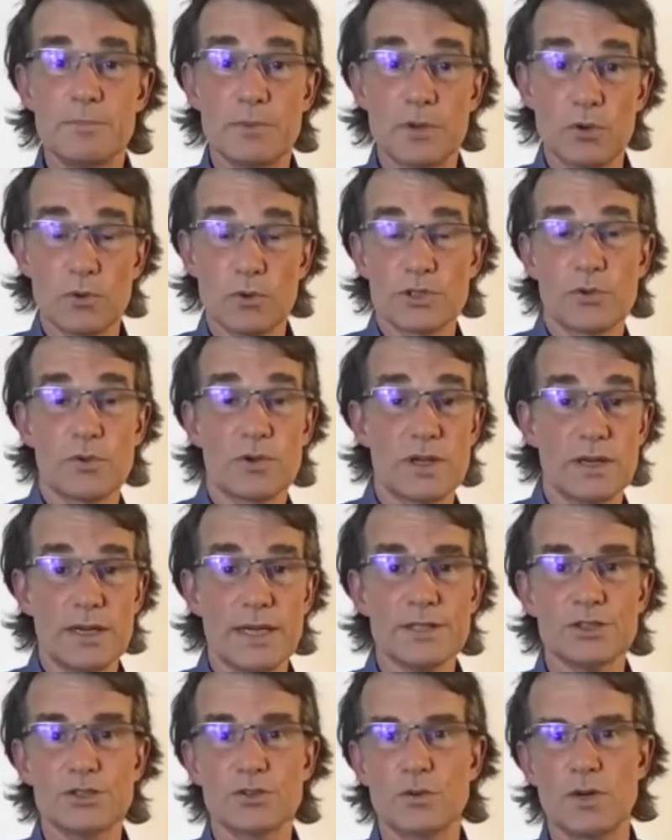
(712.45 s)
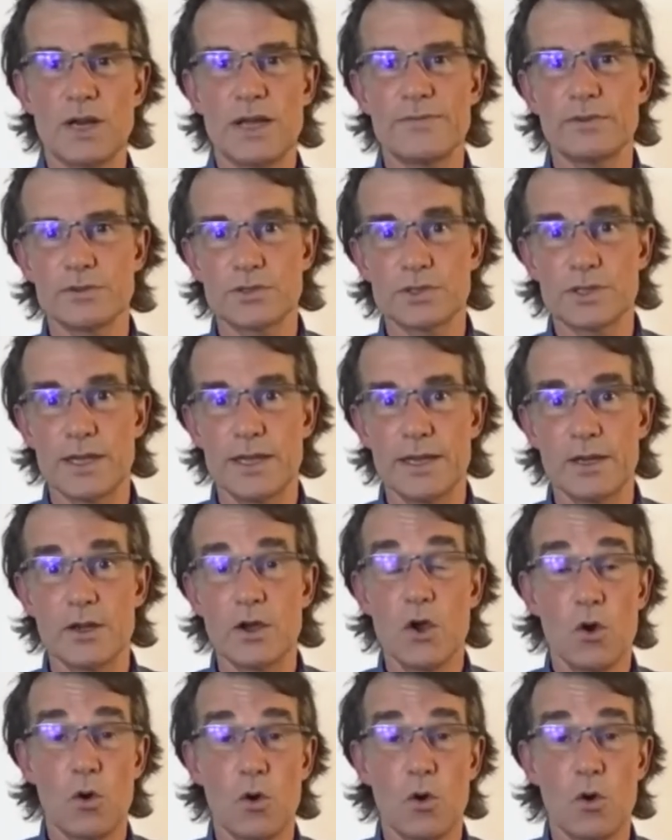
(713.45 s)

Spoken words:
but also at a national level, saying,